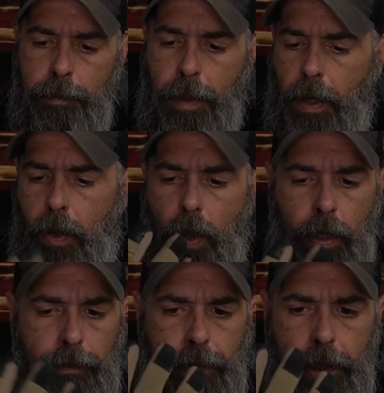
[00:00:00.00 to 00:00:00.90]
But
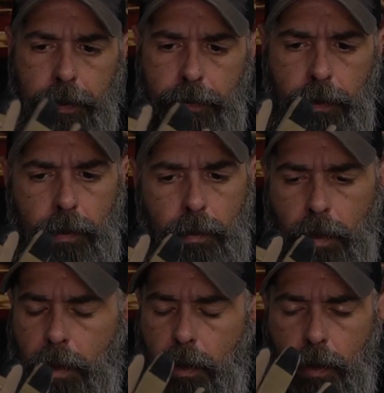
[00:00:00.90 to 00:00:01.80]
all of these
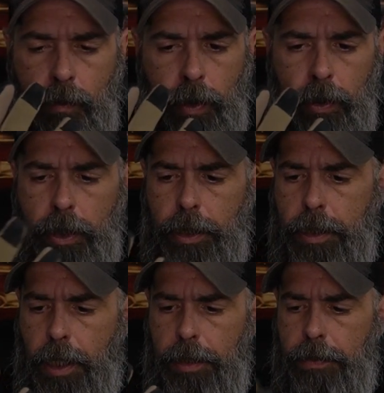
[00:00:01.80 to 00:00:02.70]
really good
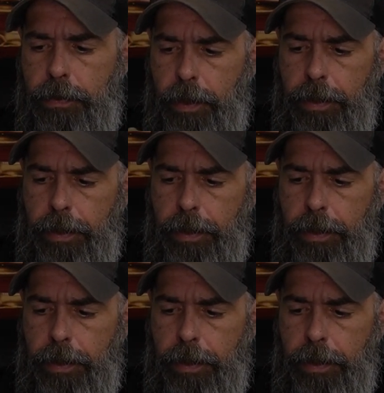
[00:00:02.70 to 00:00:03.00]
cuts.